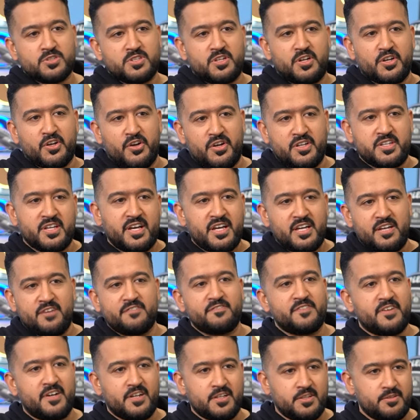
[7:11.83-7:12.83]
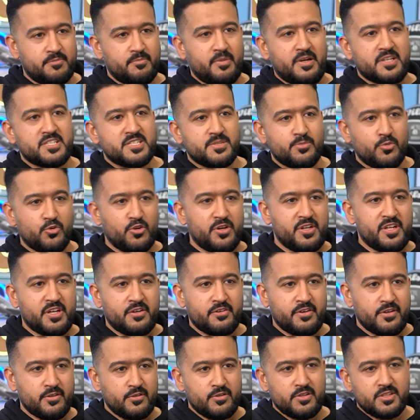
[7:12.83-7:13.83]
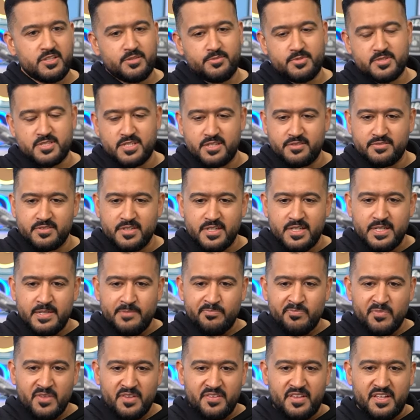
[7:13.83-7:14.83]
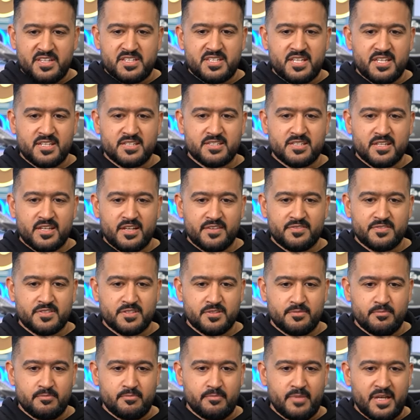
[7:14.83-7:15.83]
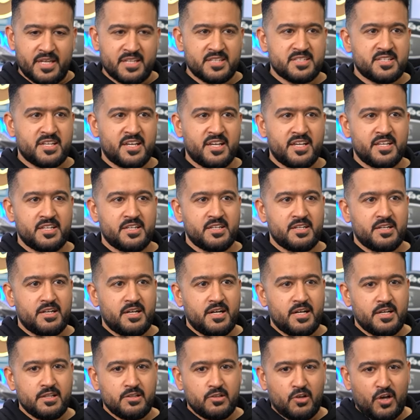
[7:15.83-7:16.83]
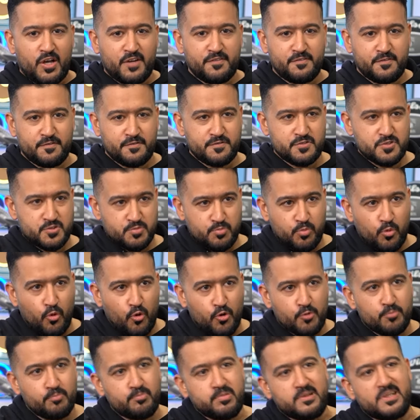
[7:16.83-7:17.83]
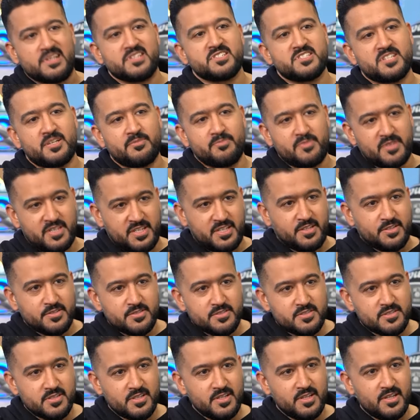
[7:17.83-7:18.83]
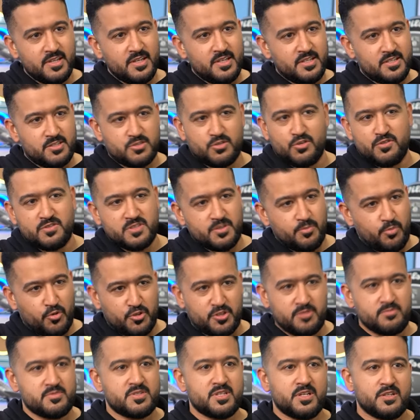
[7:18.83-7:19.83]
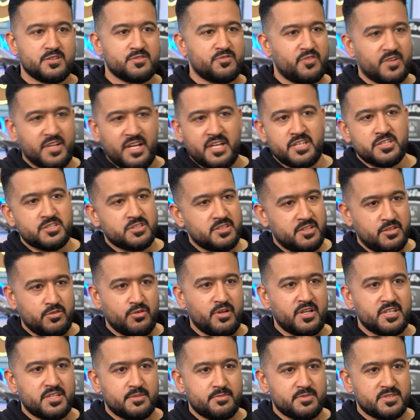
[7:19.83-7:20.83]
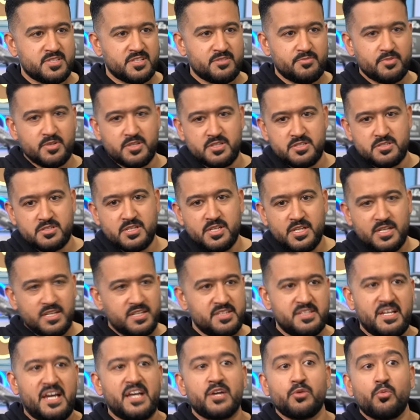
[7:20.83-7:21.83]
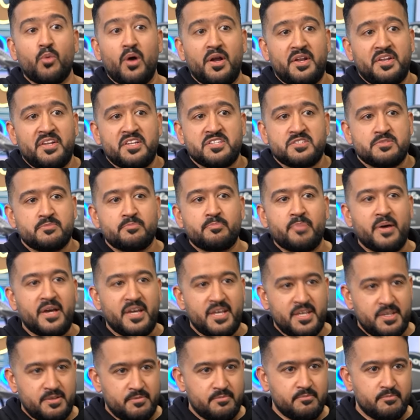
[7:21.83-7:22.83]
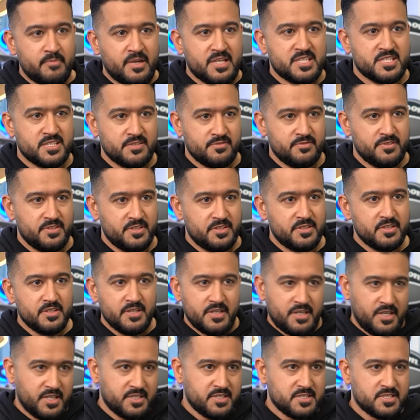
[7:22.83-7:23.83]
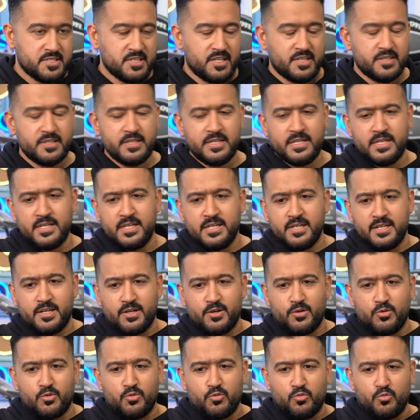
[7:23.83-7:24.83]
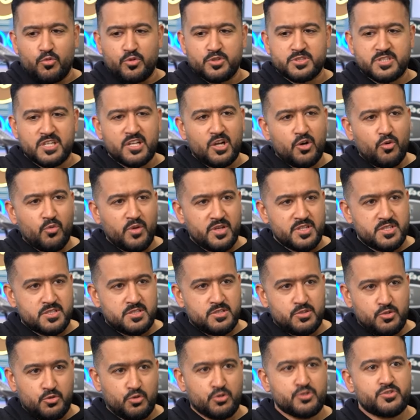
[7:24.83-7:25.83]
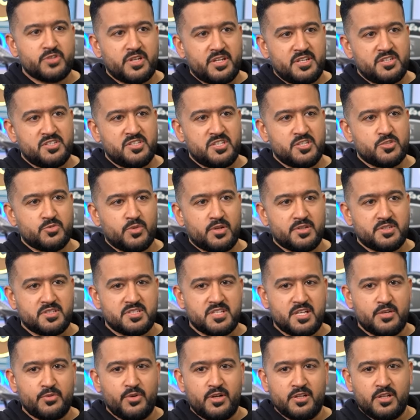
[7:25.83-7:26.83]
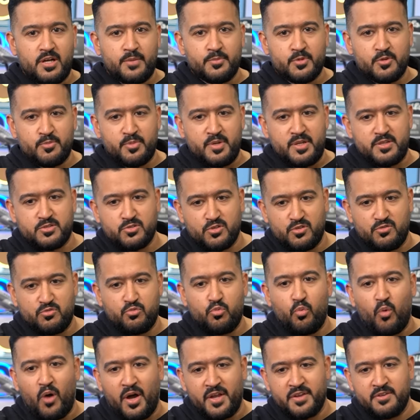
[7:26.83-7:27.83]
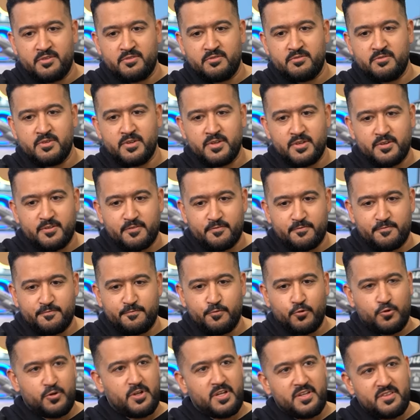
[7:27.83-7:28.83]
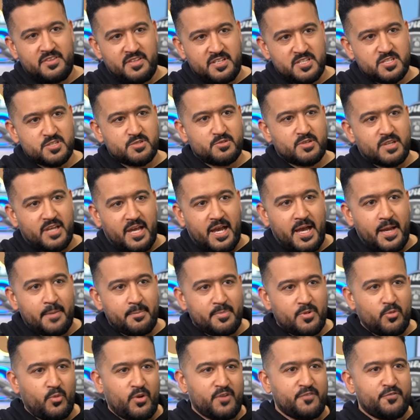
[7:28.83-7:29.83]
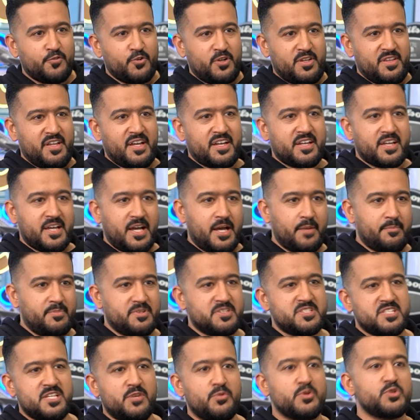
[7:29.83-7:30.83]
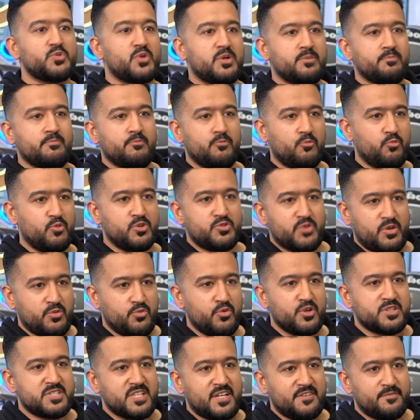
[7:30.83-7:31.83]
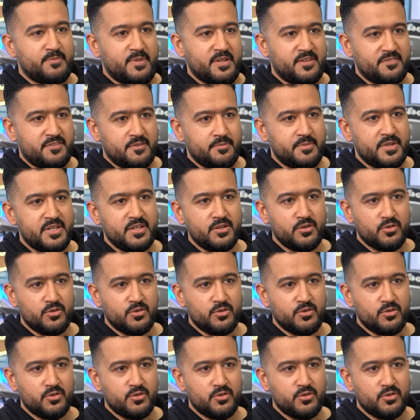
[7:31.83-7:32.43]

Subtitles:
They don't go into AFL and basketball, NRL, all that type of stuff. They tend to have to maintain a life of sport plus something else to sort of support themselves financially and all that type of stuff, because day one doesn't pay massively at the start. Was that always your strategy as well, to say, well, I'm going to be sort of 1 foot in this camp and 1 foot in that camp and see which one works out better for me?